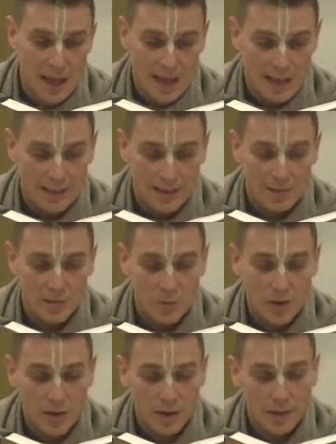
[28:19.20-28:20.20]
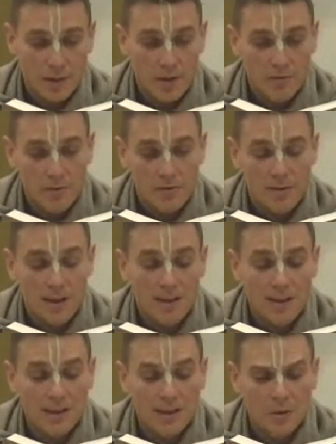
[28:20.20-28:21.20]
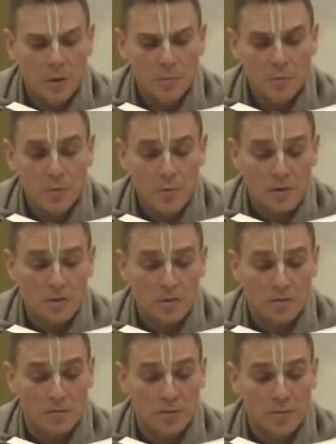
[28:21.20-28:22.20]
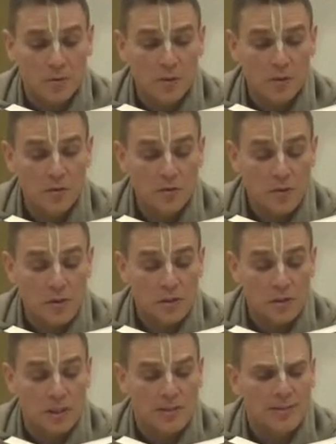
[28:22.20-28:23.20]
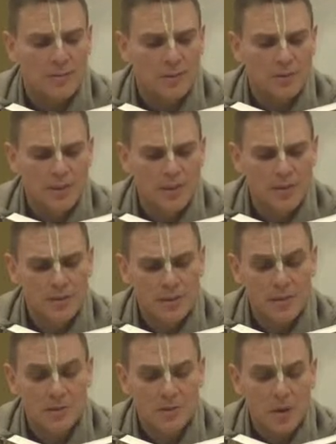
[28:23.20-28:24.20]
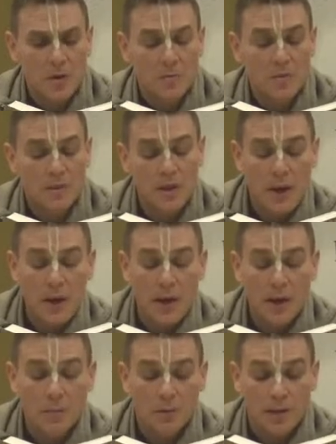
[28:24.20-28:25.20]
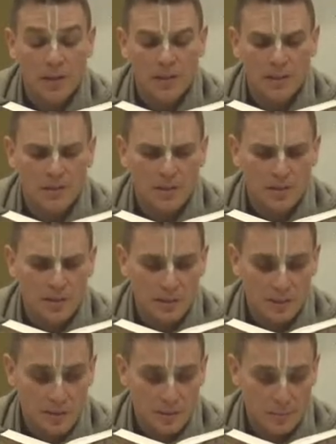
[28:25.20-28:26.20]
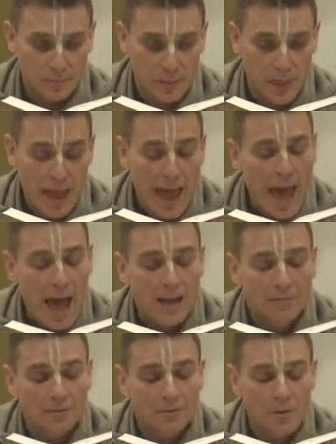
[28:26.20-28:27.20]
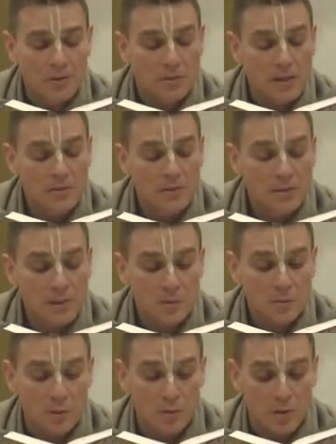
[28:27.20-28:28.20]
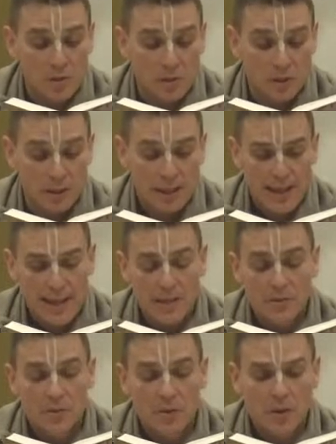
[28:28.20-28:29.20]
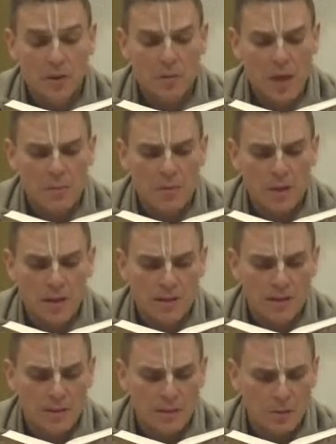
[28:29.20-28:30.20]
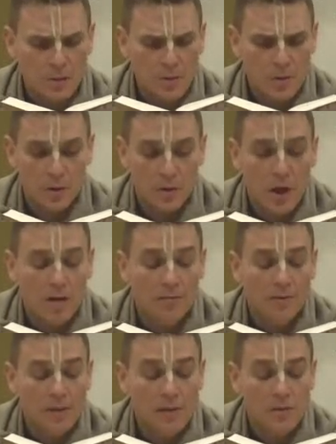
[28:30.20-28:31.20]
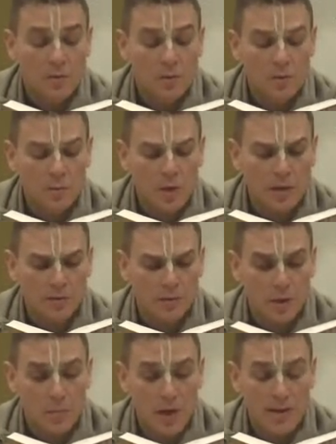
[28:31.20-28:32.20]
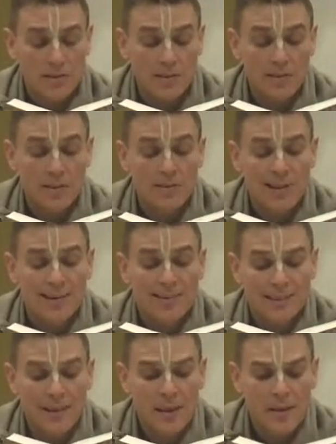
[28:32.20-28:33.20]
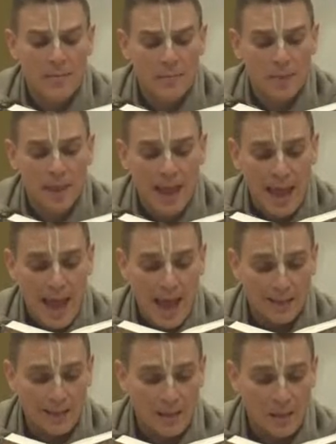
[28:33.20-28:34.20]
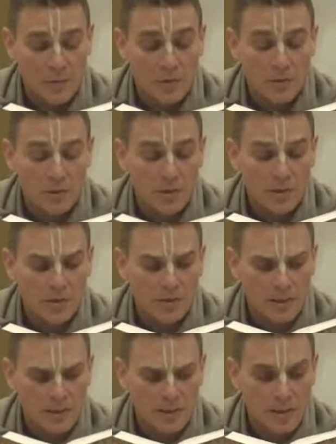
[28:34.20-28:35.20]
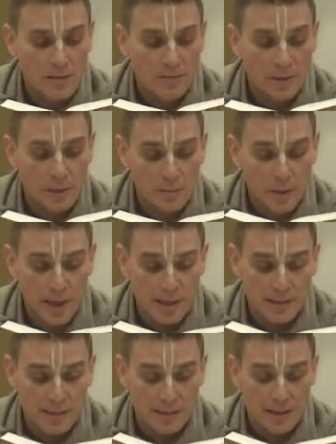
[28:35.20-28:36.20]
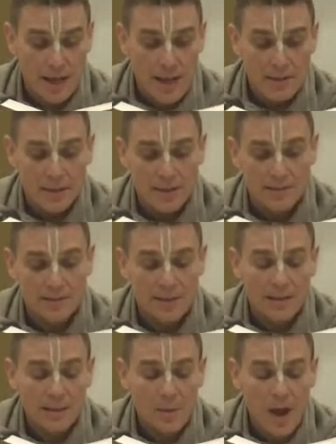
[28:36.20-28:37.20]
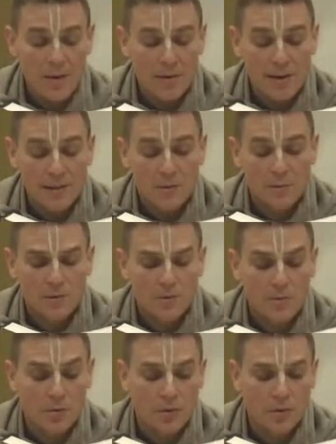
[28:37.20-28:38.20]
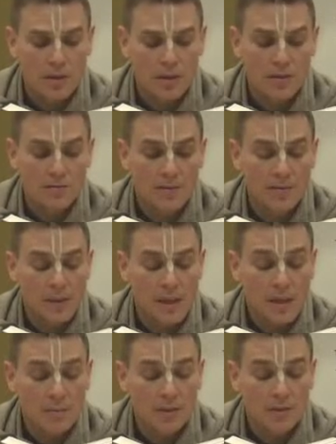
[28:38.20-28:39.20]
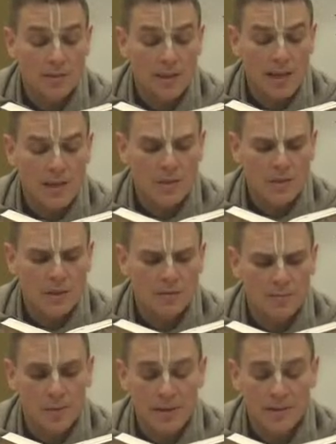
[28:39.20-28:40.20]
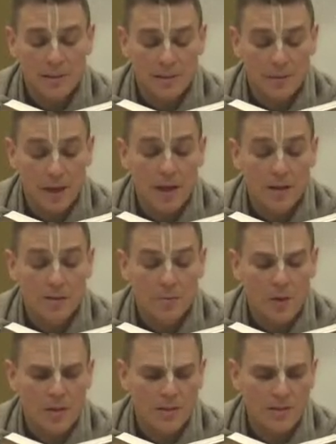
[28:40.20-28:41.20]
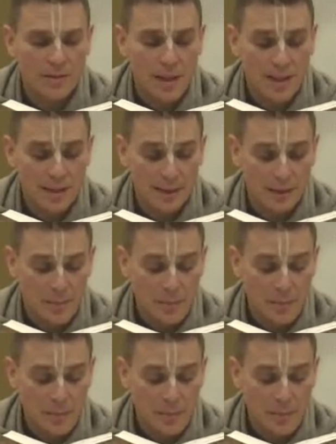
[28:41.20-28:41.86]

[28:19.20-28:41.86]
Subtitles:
In this way, Vidyadhara got permission from Lord Krishna to return to his home in the higher planetary system. After receiving this permission, he circumambulated the Lord and offered his respectful obeisances unto him, and then he returned to his heavenly planet. Thus Nanda Maharaj was relieved of the imminent danger of being devoured by the snake.